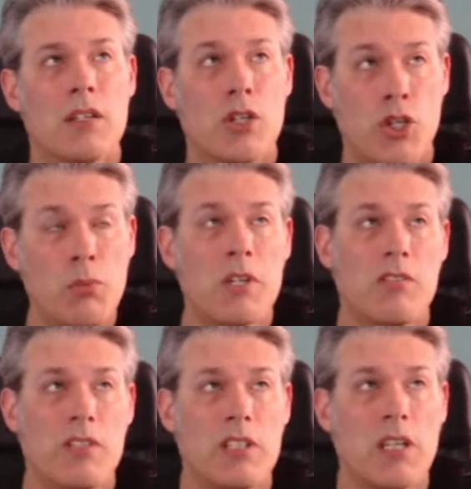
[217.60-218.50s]

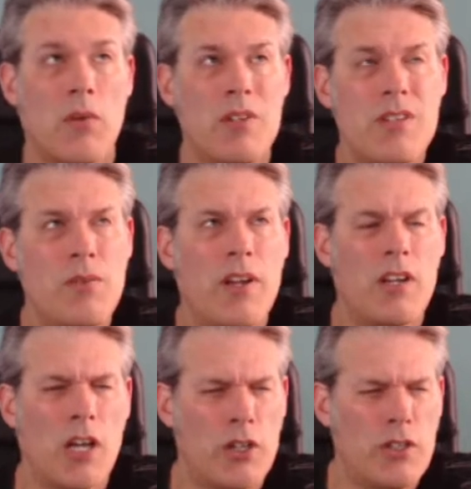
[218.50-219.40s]
cumulatively, I want to say around
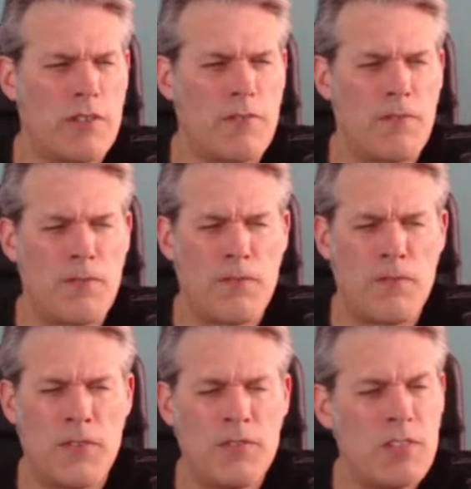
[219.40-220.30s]

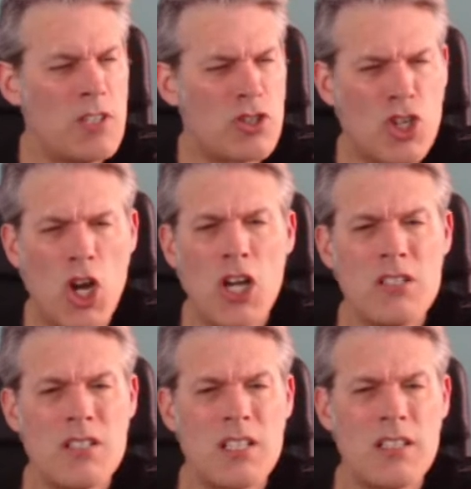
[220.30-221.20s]
150-ish
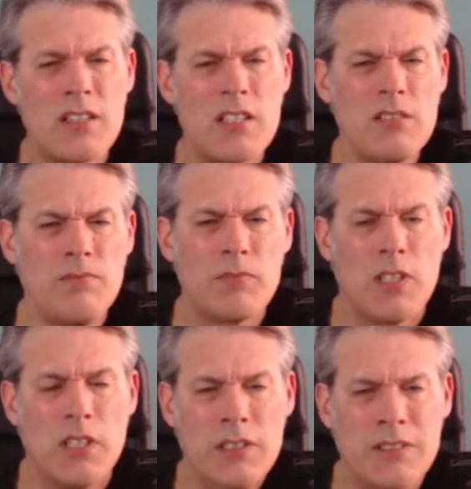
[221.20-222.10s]
cards to get there.
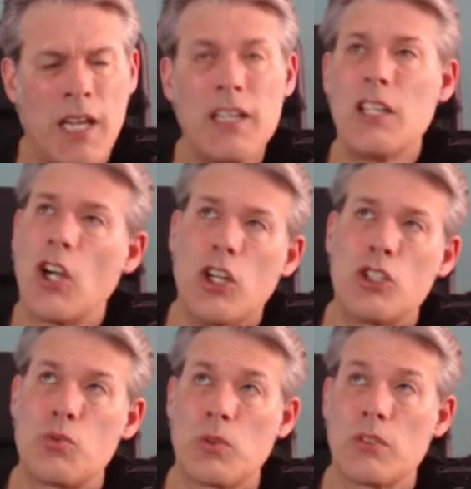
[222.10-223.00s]
90
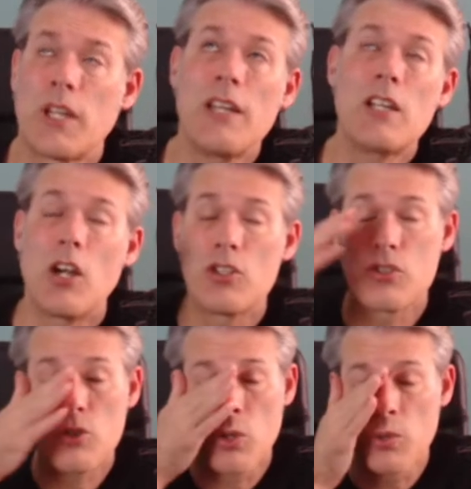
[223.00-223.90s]
cards will 90 cards in
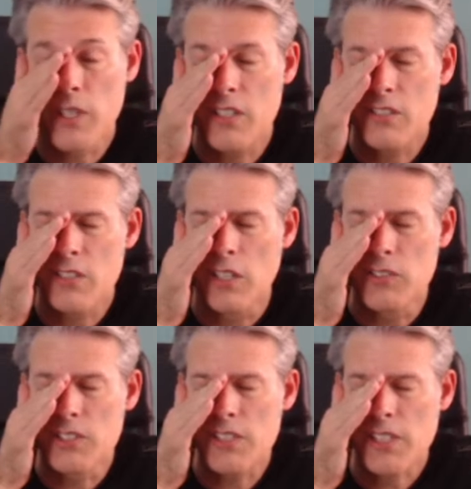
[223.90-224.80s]
total will get us to level
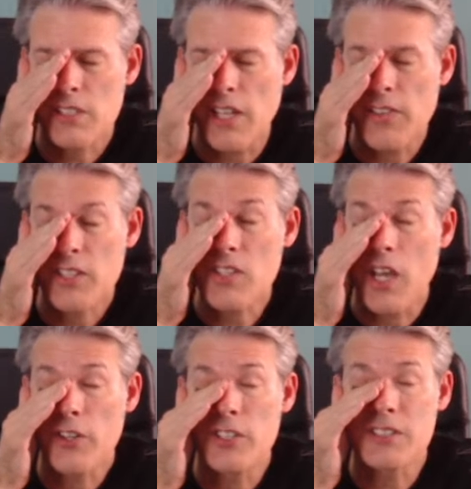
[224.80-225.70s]
6. I think it's
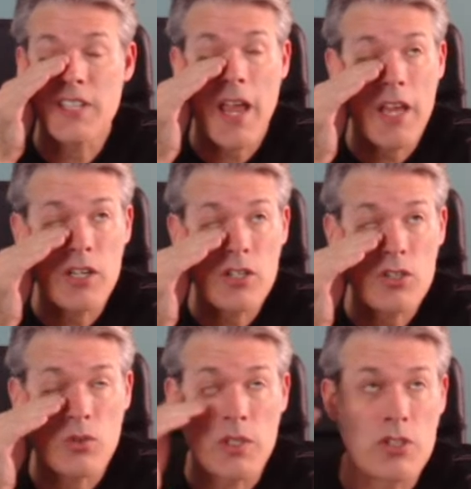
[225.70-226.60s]
110
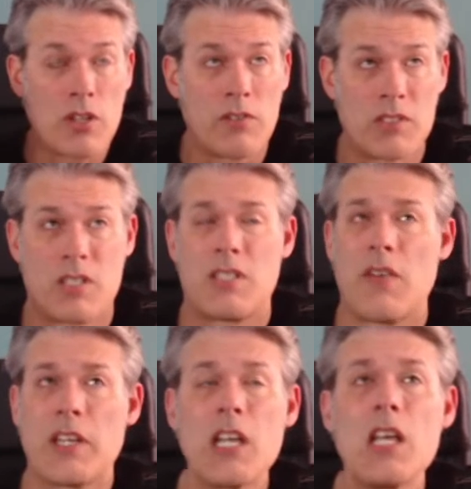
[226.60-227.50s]
to reach level
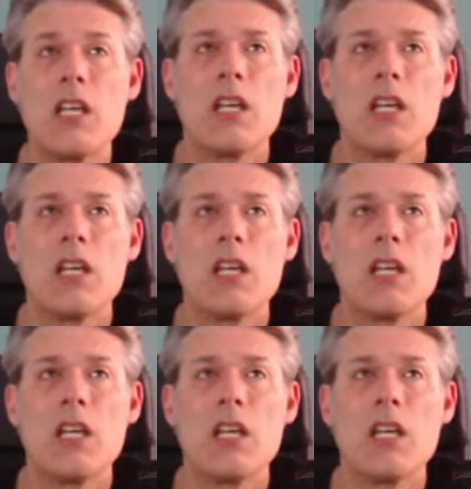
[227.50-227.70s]
7.